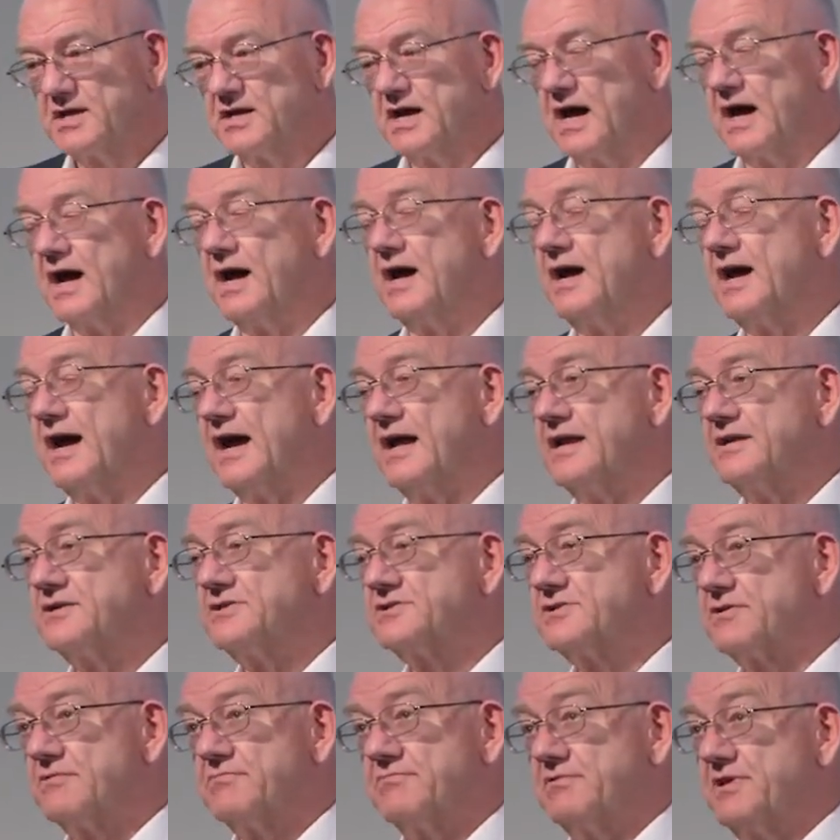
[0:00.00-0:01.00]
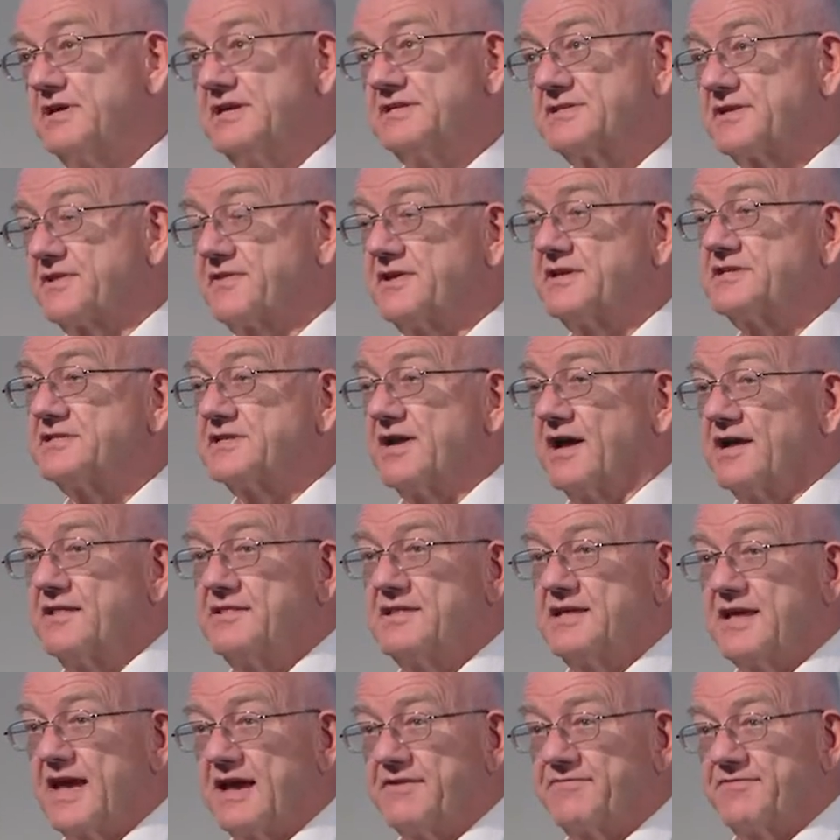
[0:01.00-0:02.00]
And these are things like
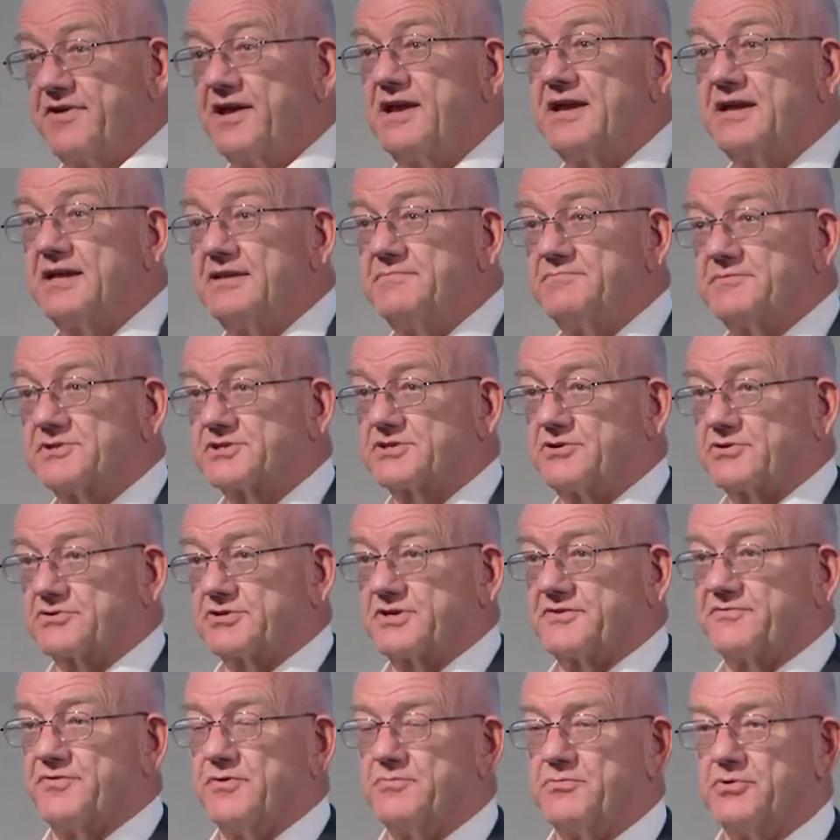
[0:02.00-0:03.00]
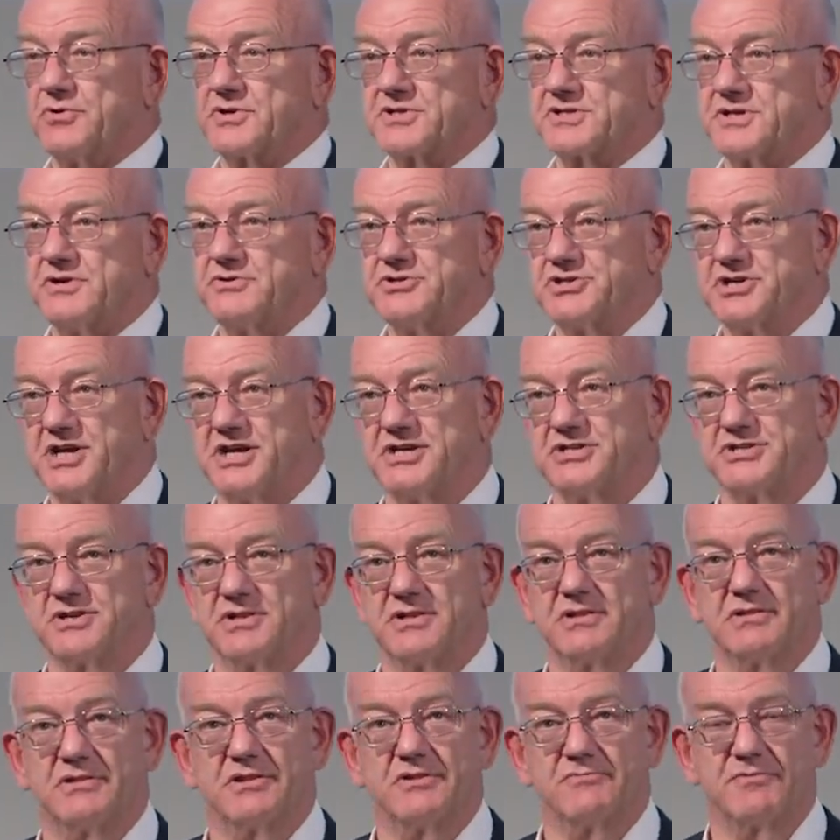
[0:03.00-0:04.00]
the FA, the Scottish Football
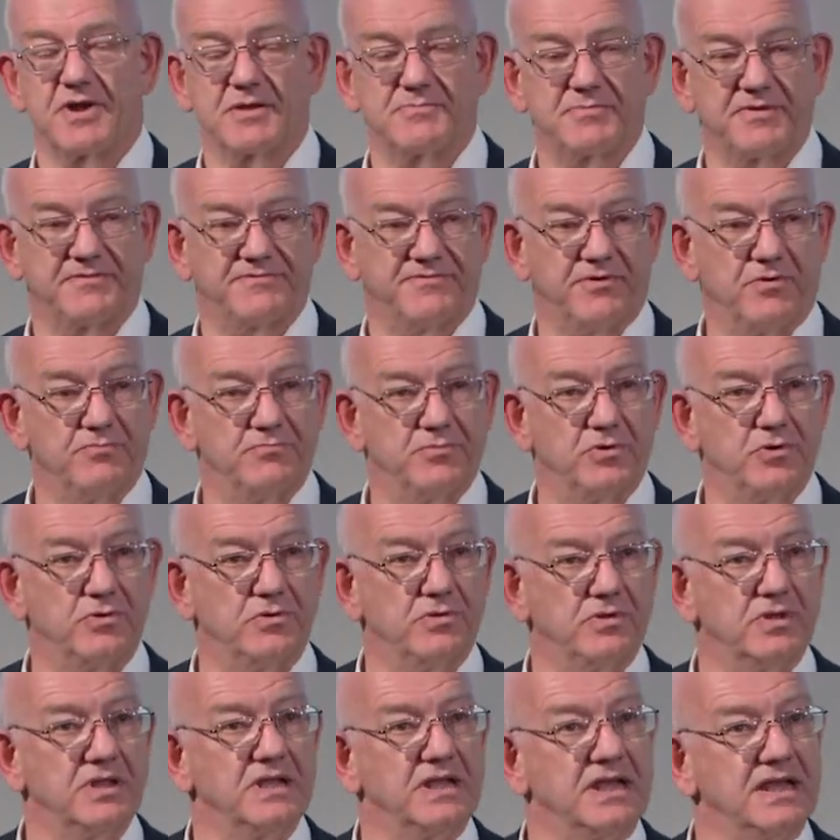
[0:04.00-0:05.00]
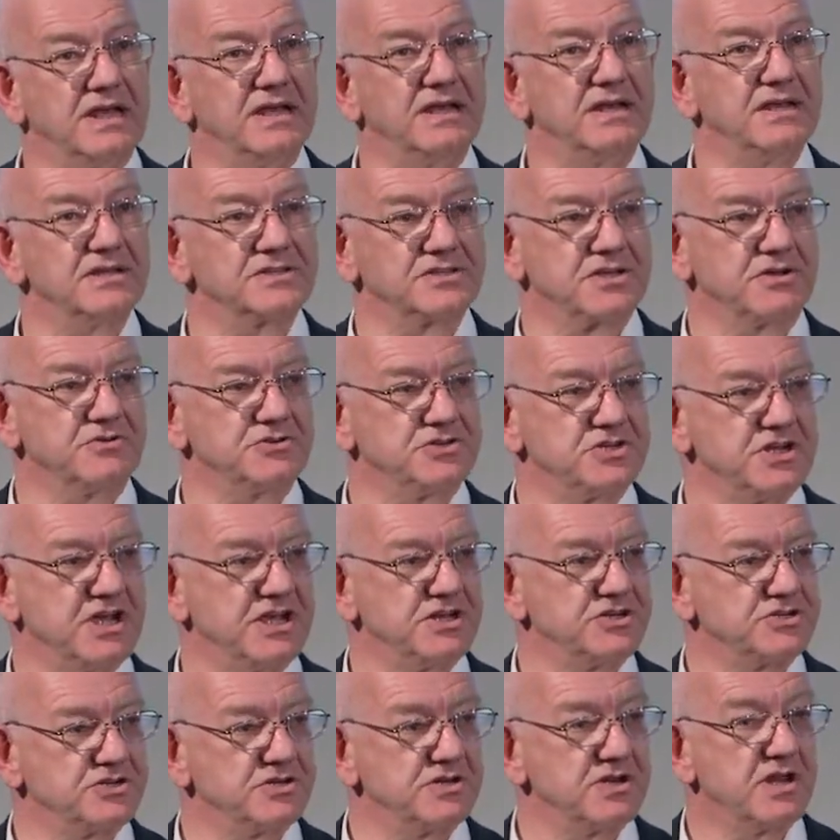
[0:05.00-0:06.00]
Association, the Rugby Football
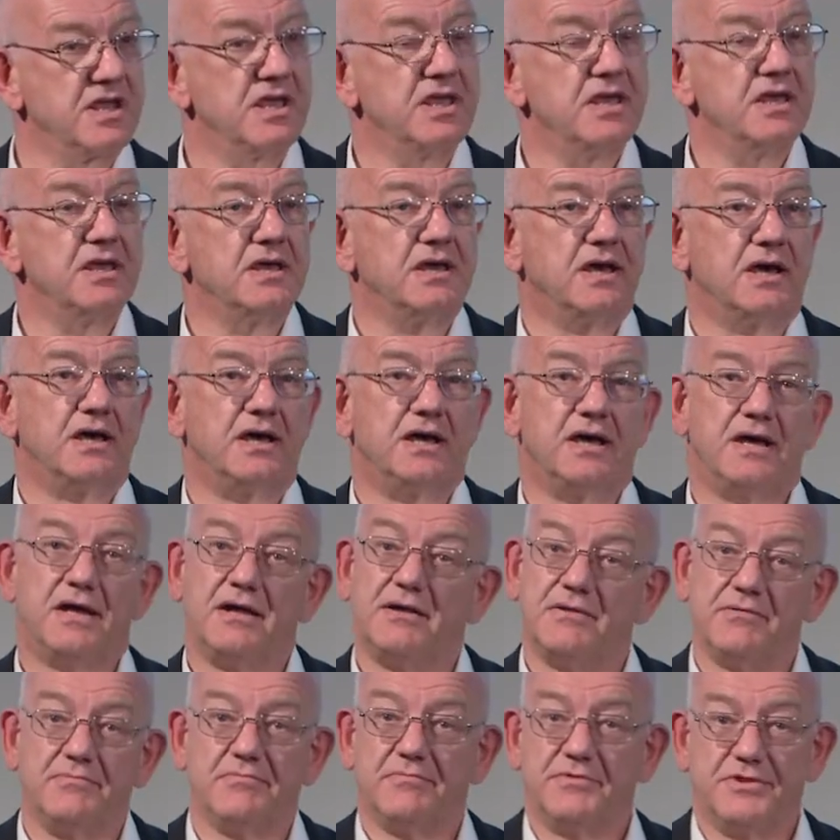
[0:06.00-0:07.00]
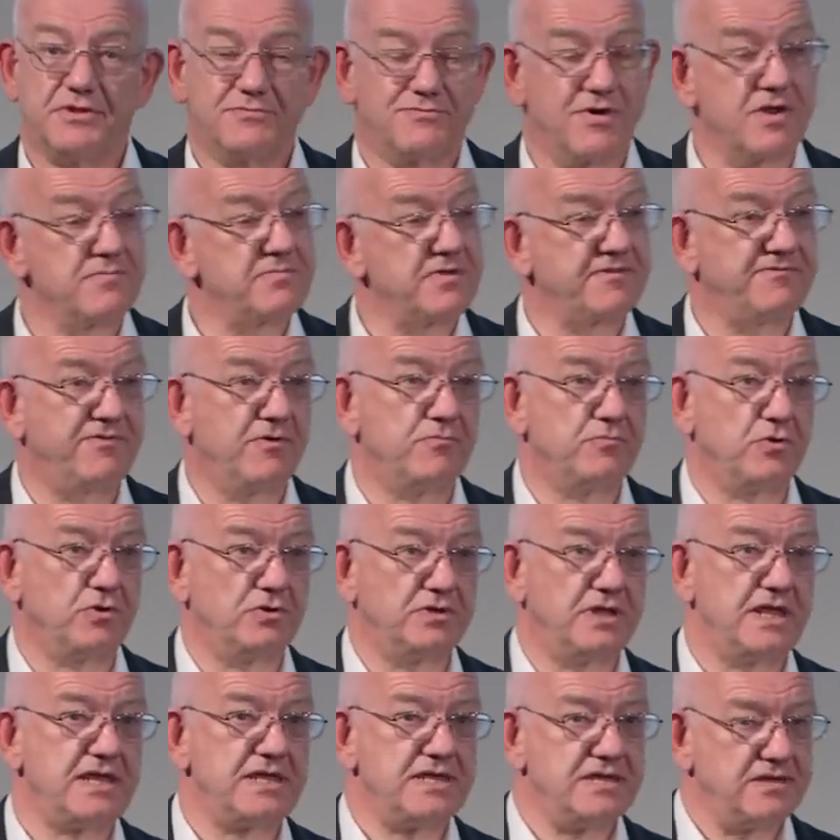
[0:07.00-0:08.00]
Association, the Rugby Football
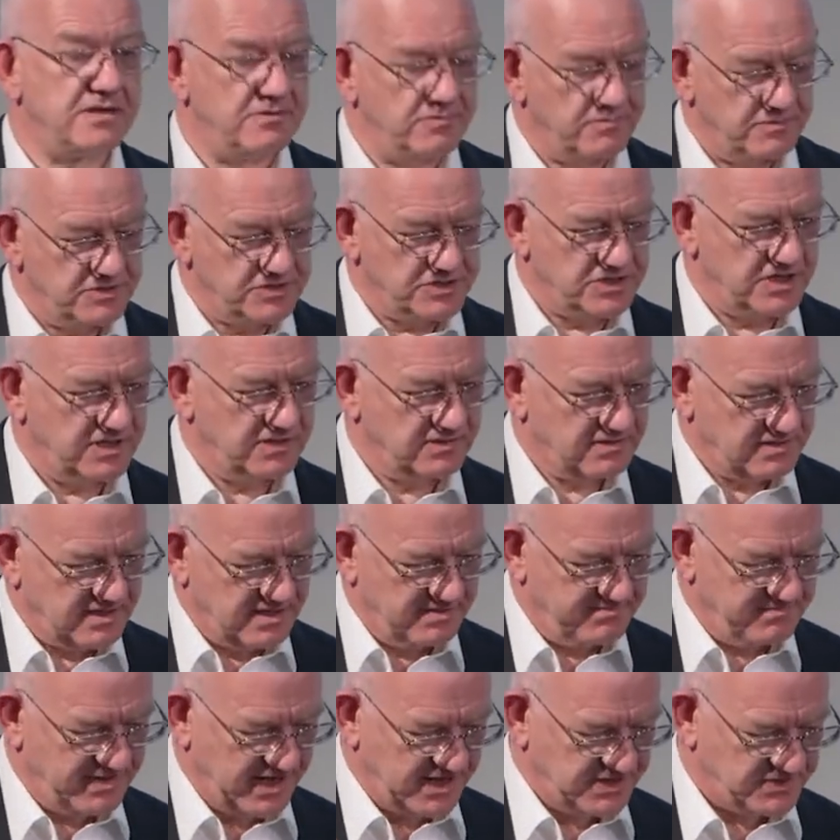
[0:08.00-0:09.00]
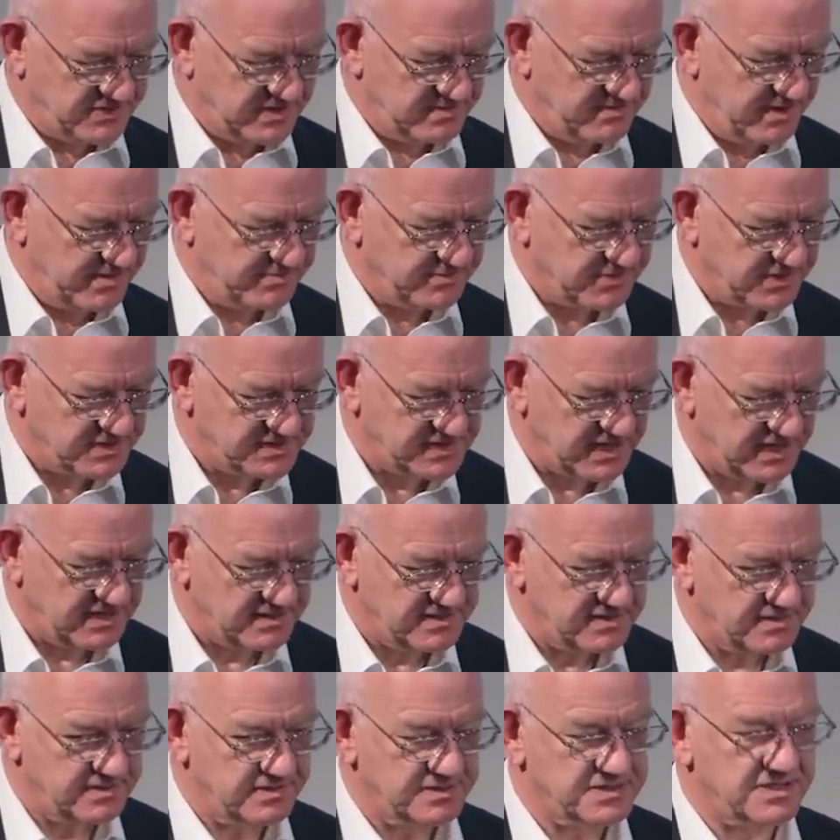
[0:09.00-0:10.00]
League, which I'll come back to in a moment, because
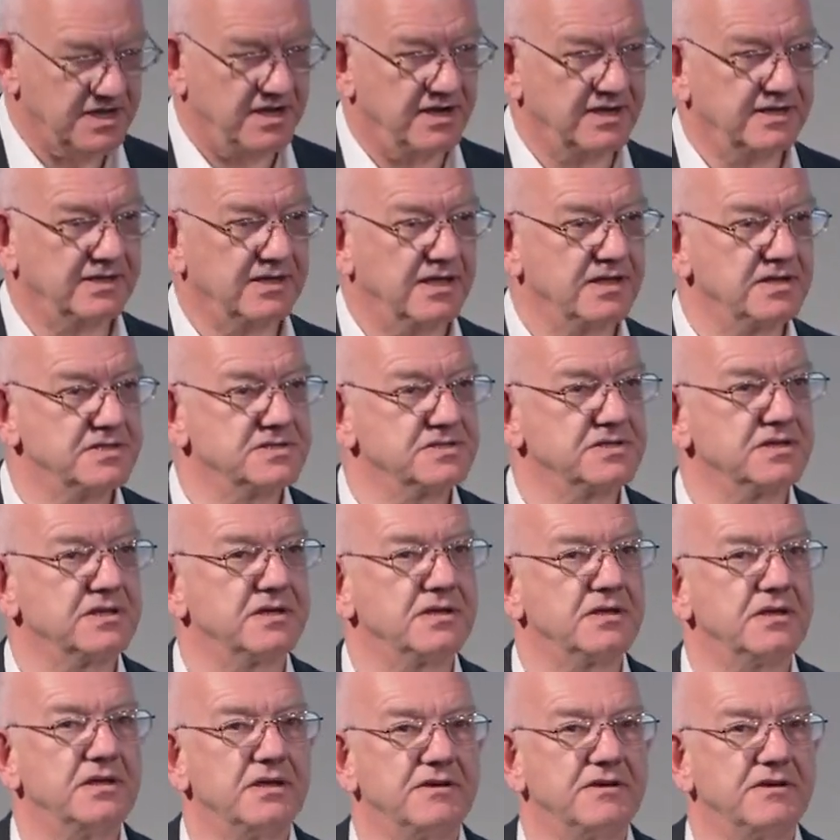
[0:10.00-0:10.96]
that highlights a